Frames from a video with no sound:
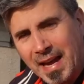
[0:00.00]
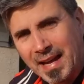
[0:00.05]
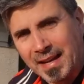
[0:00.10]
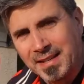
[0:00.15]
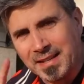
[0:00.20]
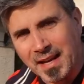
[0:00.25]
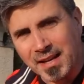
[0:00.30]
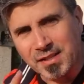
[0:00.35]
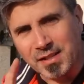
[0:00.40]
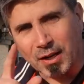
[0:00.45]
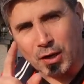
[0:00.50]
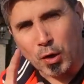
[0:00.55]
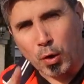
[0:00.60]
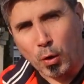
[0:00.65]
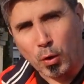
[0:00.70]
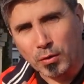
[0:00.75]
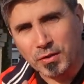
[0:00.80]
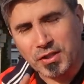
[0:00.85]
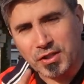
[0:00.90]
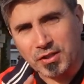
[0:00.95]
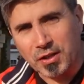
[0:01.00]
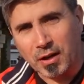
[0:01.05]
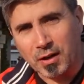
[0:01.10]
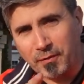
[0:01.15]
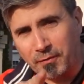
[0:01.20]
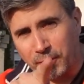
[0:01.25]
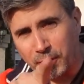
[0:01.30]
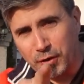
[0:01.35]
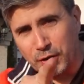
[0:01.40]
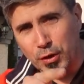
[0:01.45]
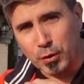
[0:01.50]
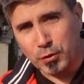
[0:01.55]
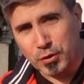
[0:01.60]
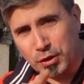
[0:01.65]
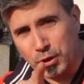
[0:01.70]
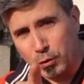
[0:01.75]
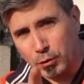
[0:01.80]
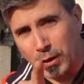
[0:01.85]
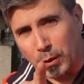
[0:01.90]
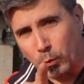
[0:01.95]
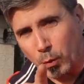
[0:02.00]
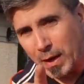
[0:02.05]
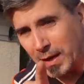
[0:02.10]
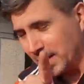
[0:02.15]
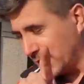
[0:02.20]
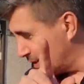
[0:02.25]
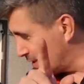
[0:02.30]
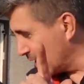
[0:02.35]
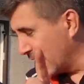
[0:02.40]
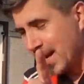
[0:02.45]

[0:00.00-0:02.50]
and does a cold start for you so you can witness.